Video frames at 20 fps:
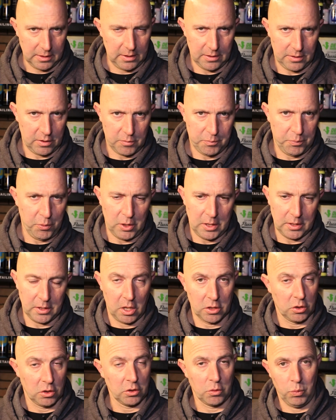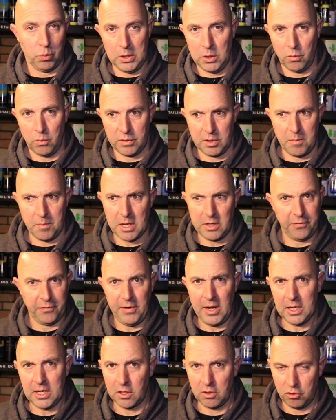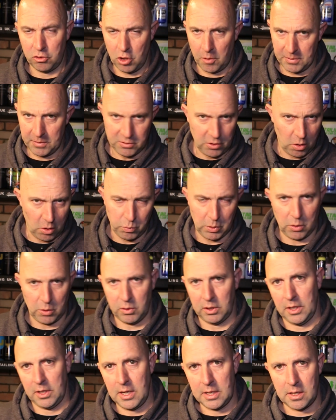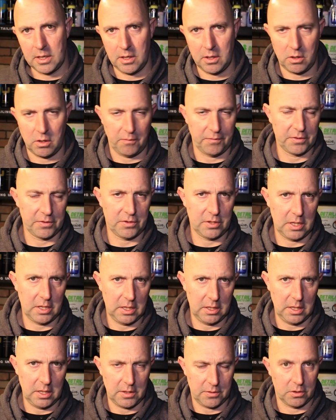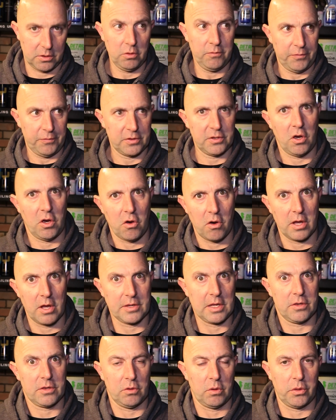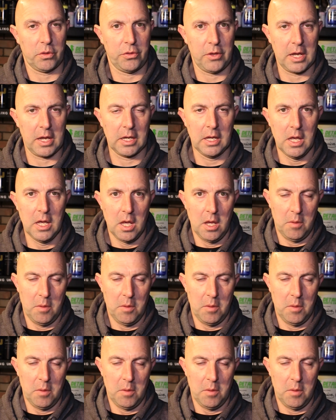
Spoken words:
This is brilliant. And on the wheels, it made a fairly good job. It's not a wheel cleaner. Obviously, it's good for tyres, that sort of thing.